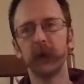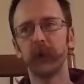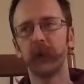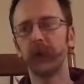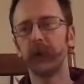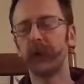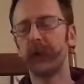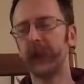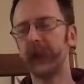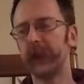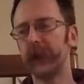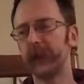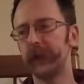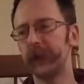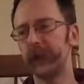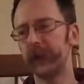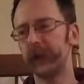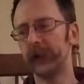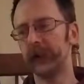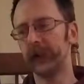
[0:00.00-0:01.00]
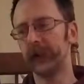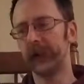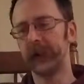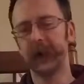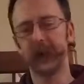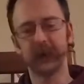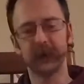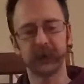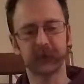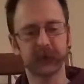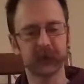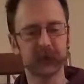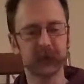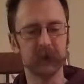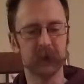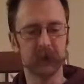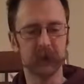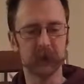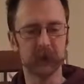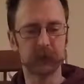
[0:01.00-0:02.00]
that has, you
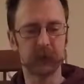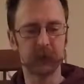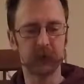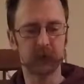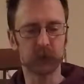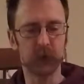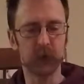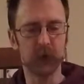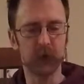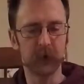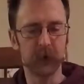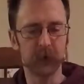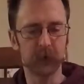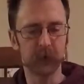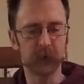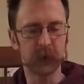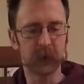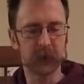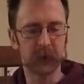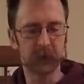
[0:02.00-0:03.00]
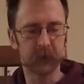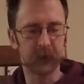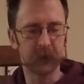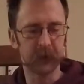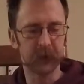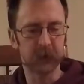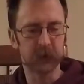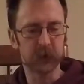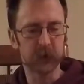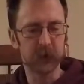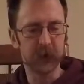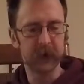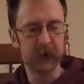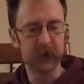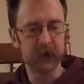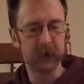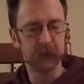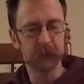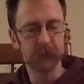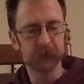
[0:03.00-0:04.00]
know, that's been grown on really, really granite